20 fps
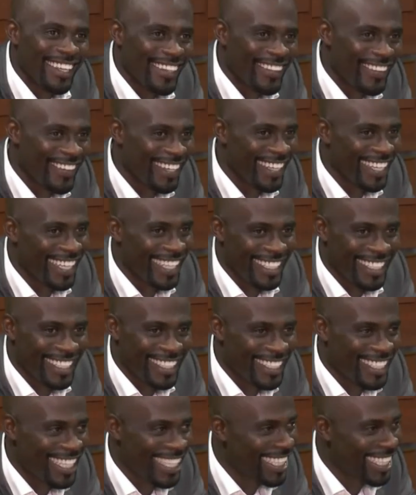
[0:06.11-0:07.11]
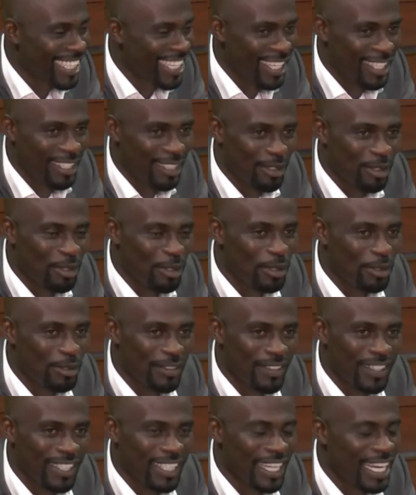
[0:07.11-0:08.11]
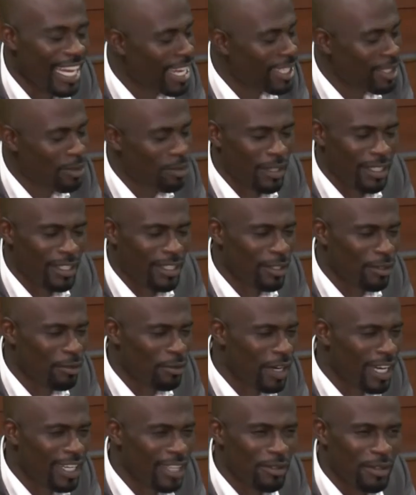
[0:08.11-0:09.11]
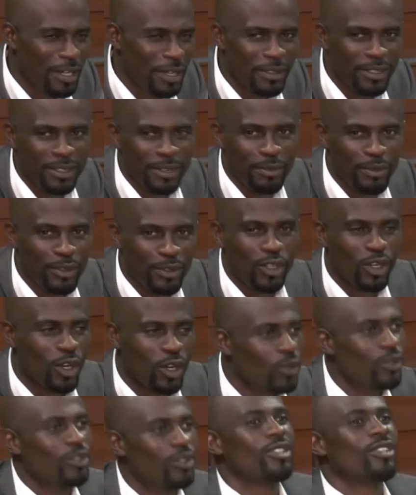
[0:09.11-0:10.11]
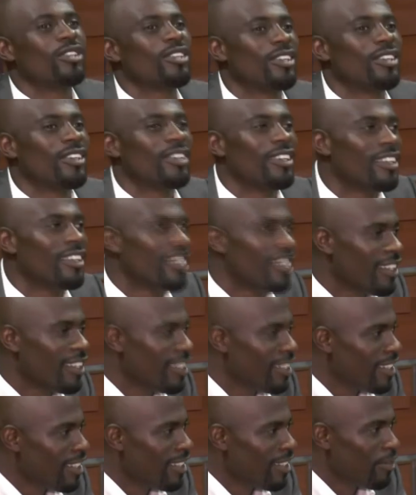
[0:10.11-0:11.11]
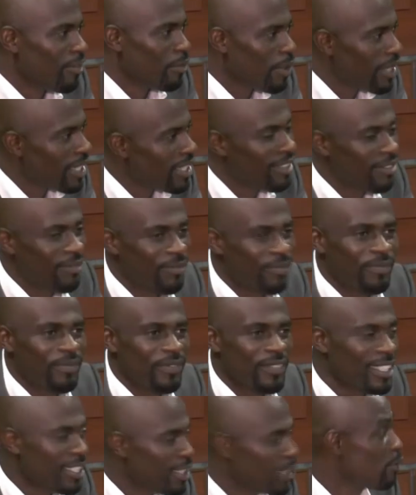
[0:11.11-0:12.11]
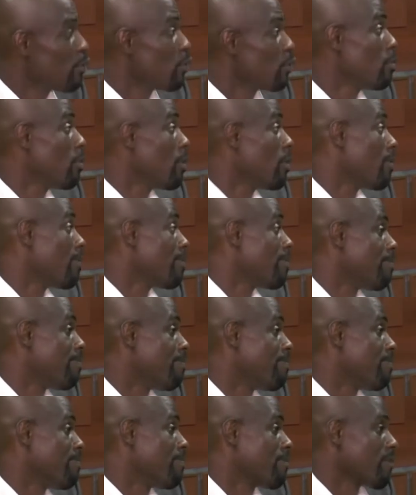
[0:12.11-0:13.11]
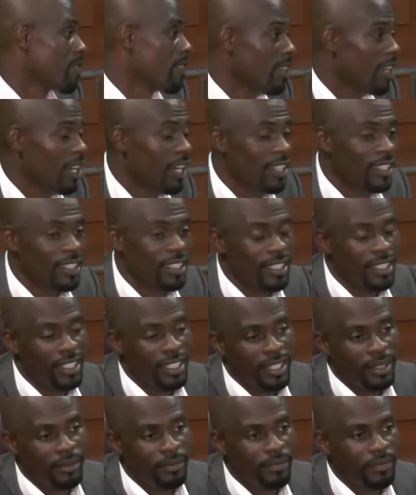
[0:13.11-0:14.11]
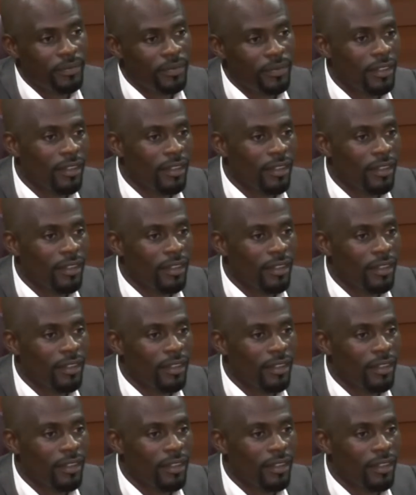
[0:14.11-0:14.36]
when I stand there and go drink, I ask myself, why do I want to be a coach? But this is football. Yeah. Um,